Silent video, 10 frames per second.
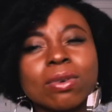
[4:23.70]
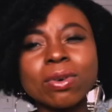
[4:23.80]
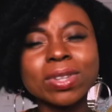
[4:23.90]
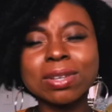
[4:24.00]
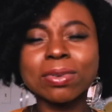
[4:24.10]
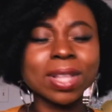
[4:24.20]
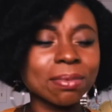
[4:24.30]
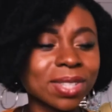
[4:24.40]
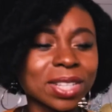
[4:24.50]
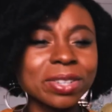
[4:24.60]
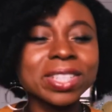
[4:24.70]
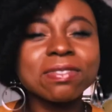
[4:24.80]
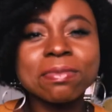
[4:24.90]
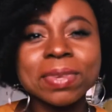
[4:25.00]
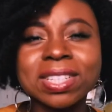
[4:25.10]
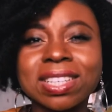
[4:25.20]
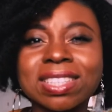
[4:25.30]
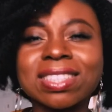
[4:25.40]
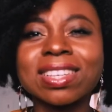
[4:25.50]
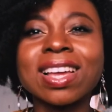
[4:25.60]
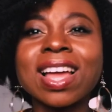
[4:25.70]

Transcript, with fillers: what, what I'm saying does not even make sense?